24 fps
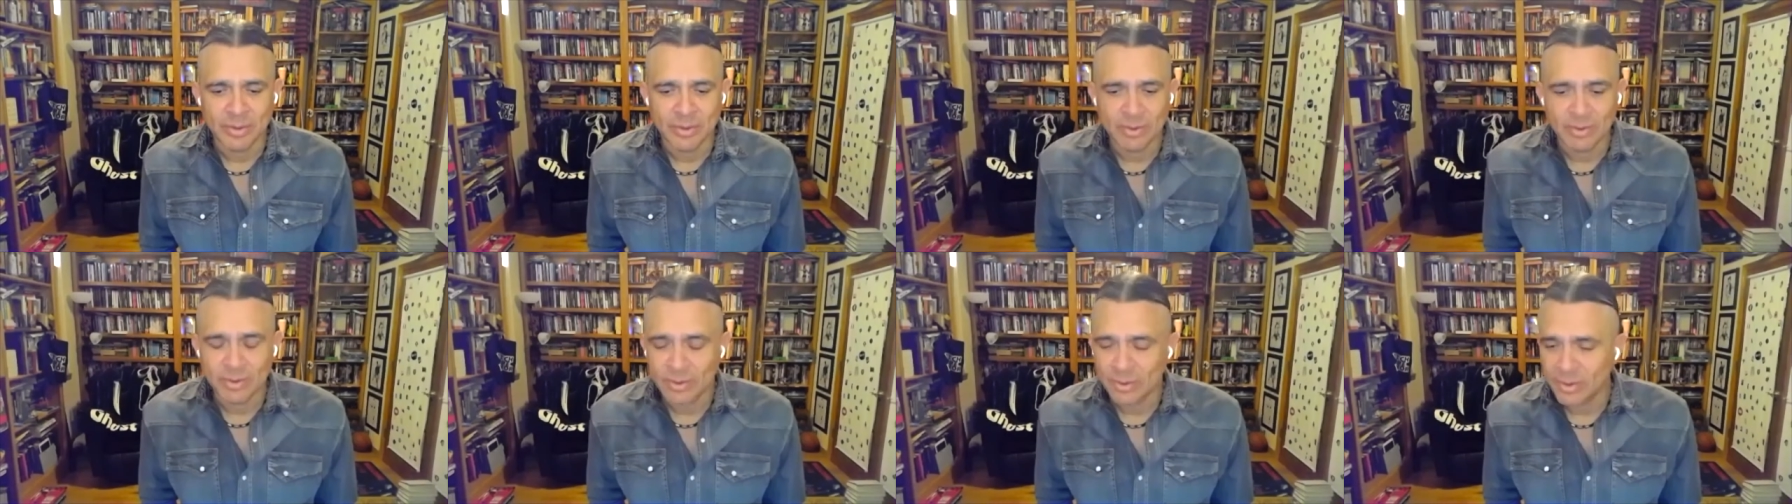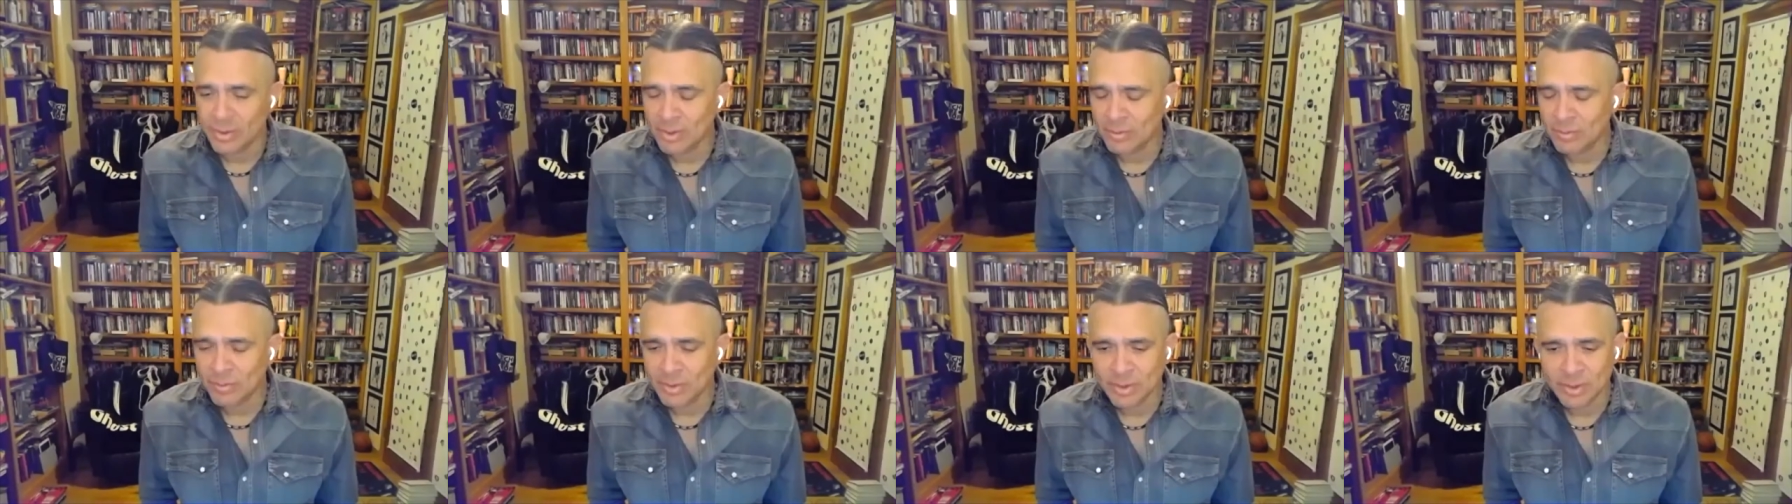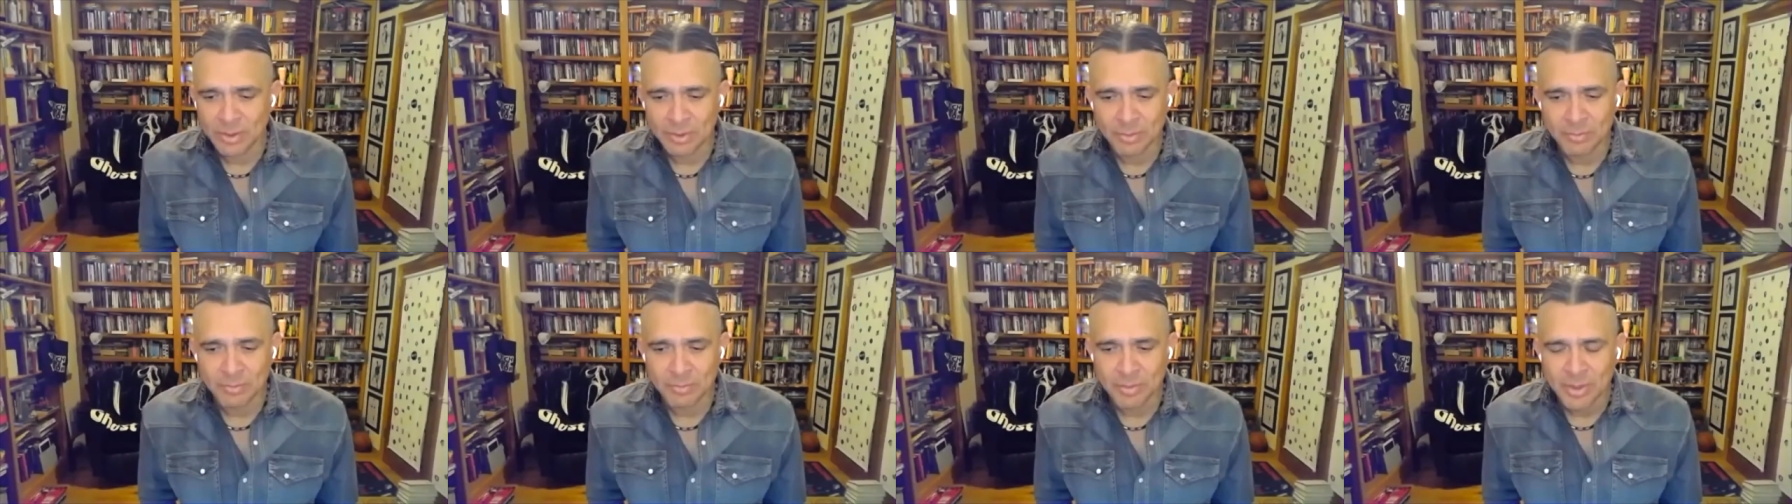And so I went
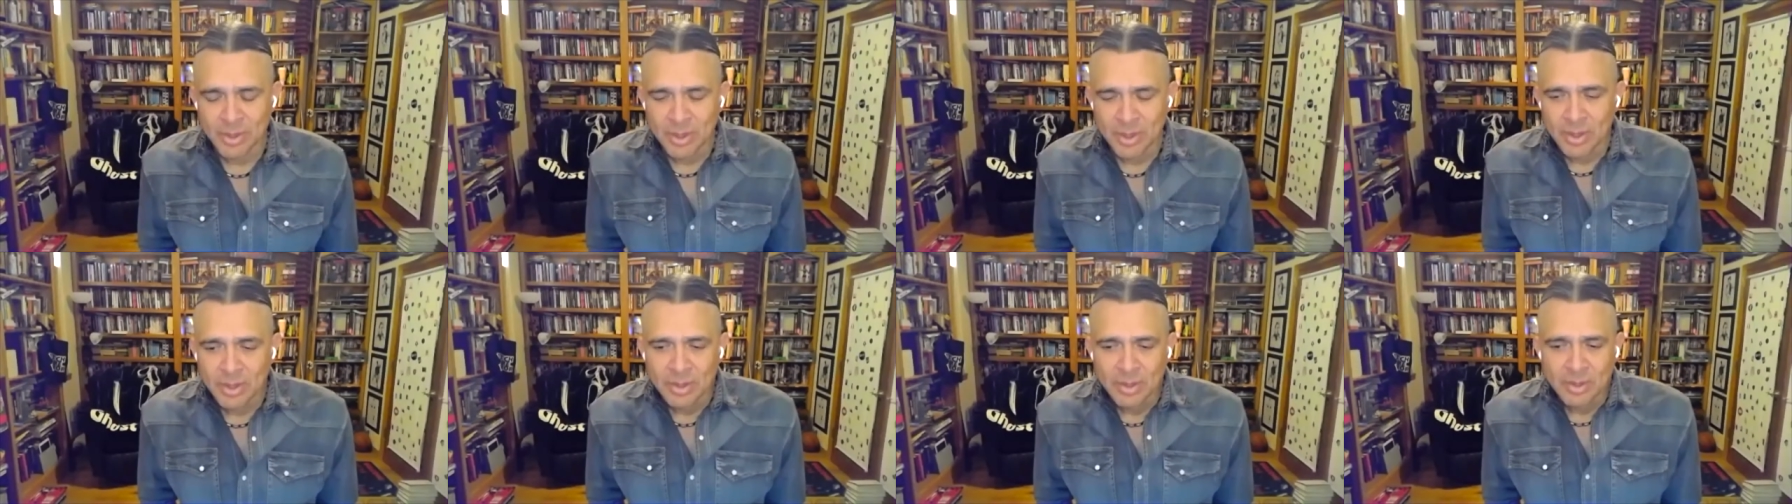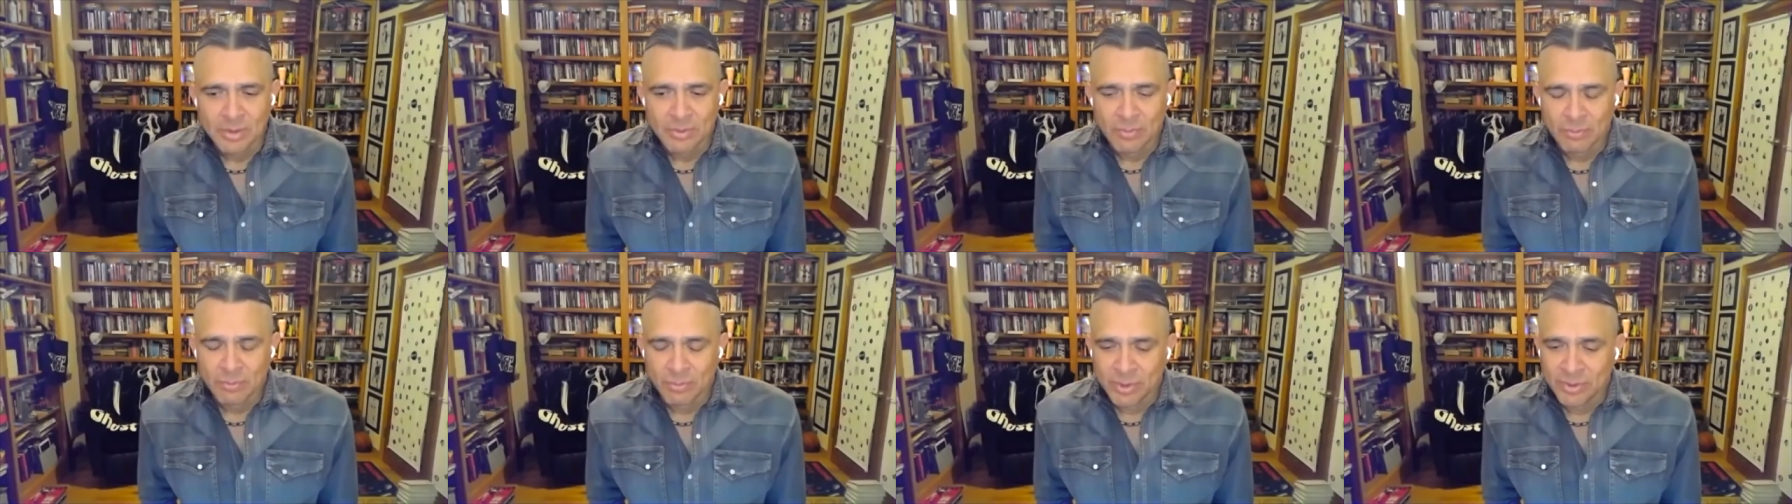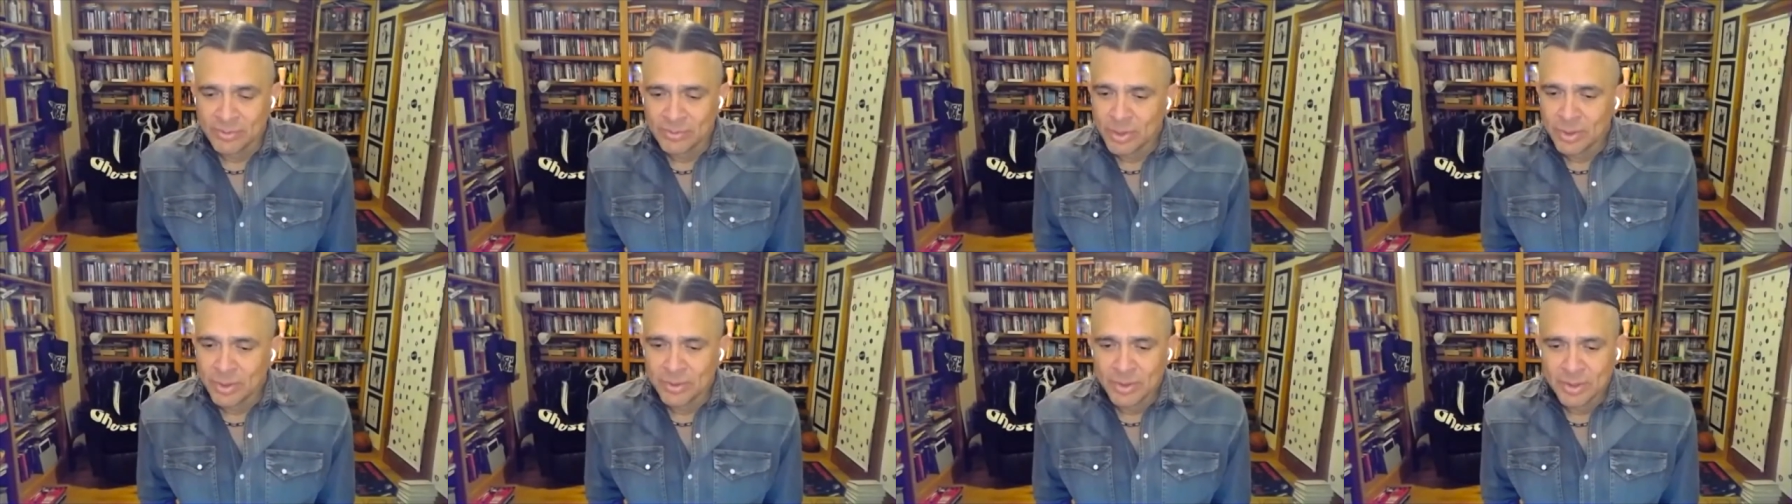home,
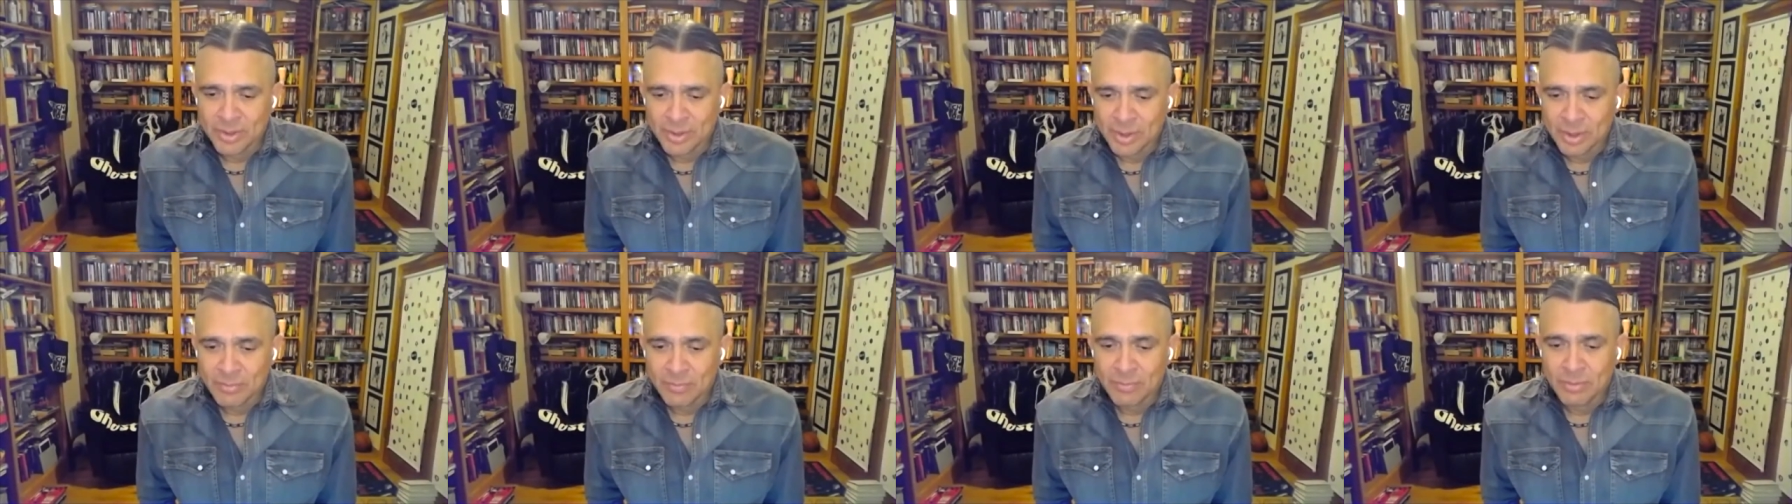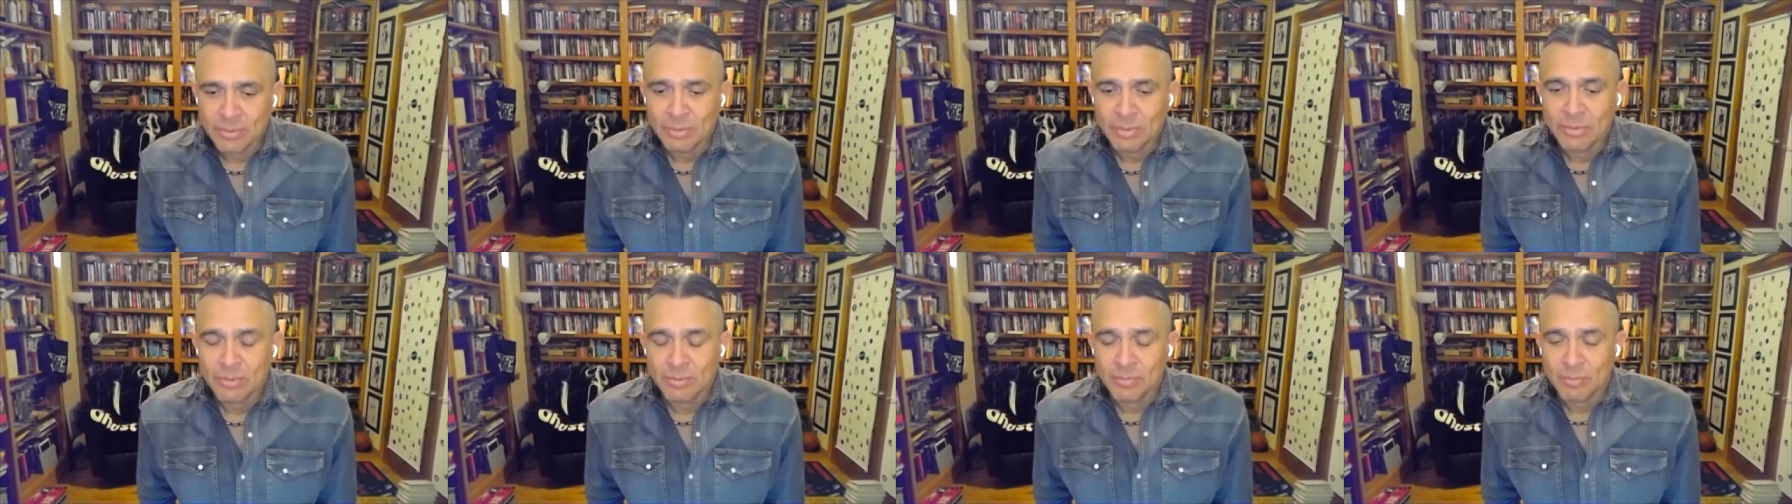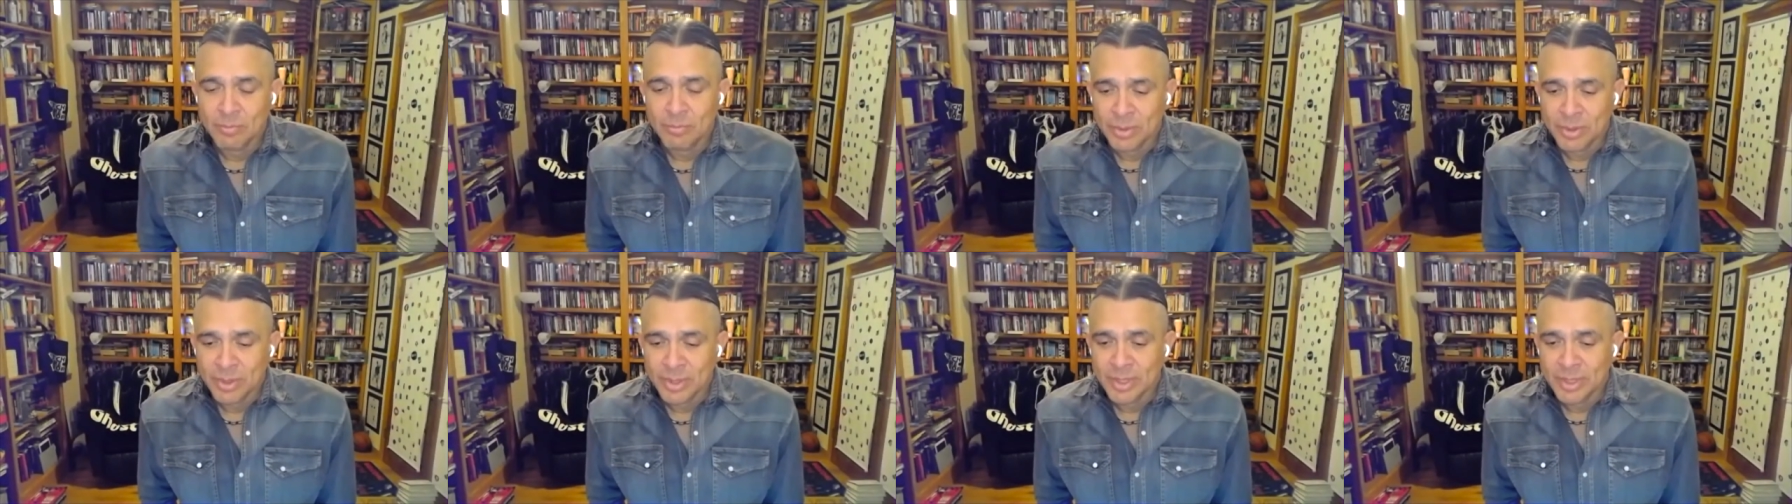restarted the novel,
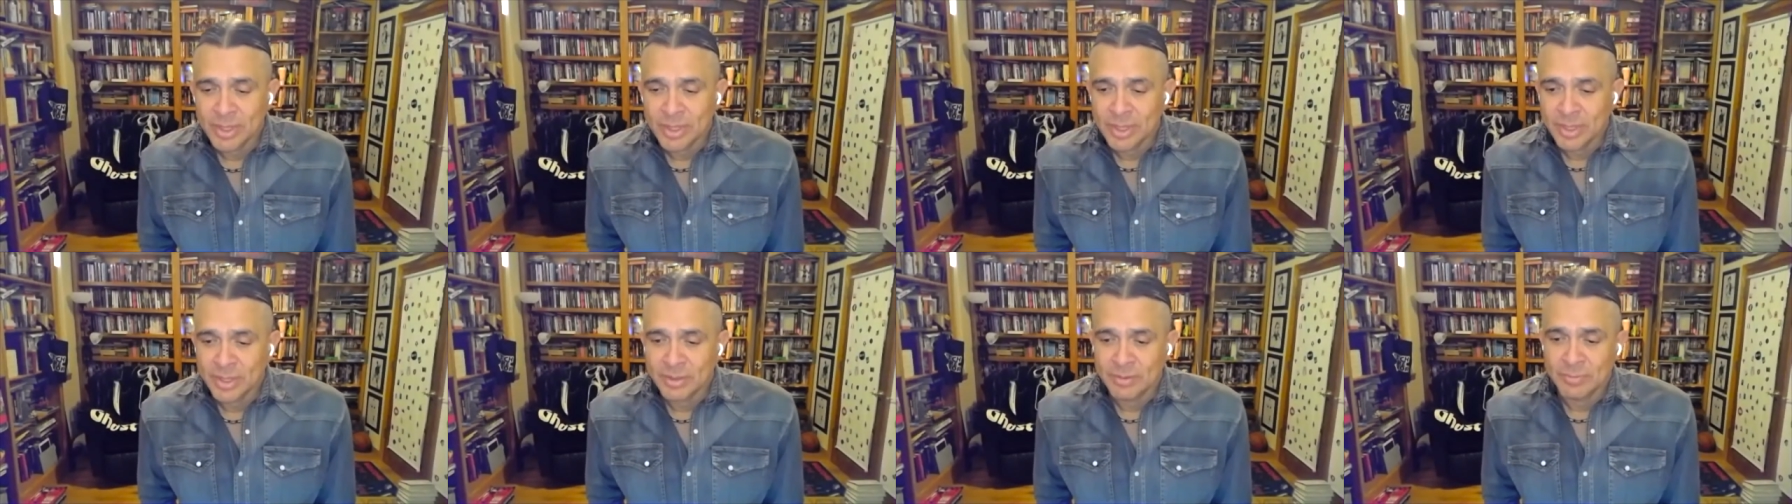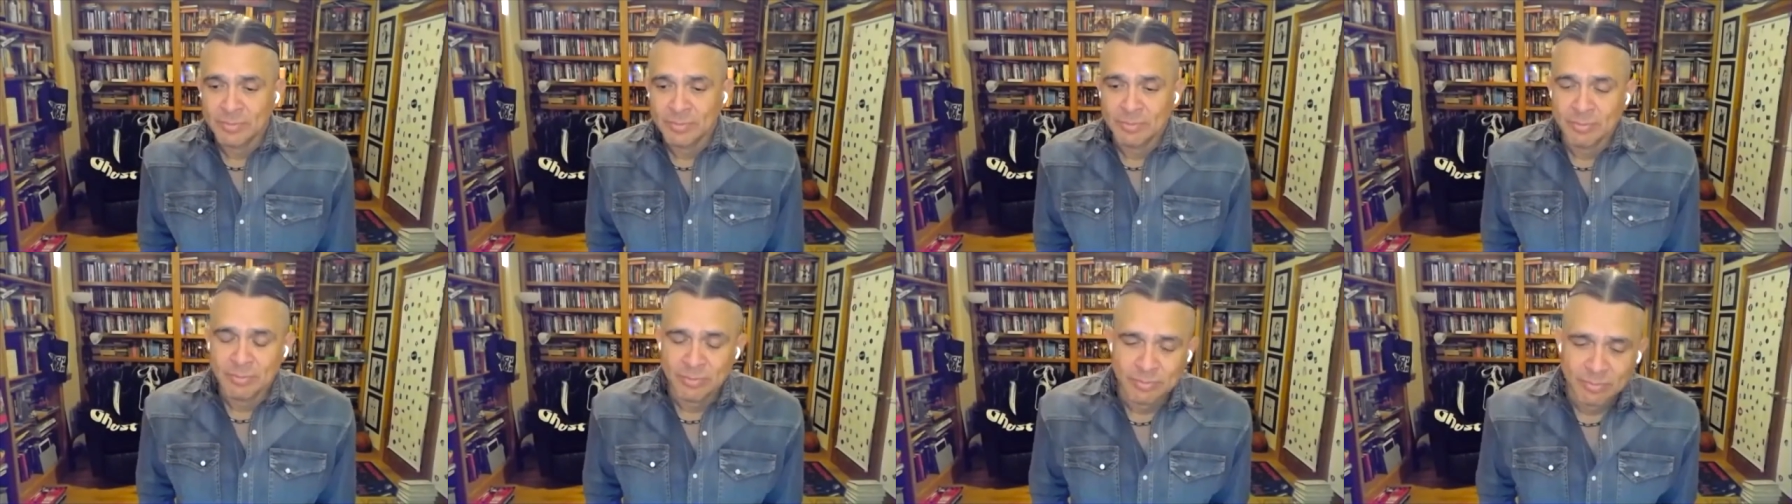put it in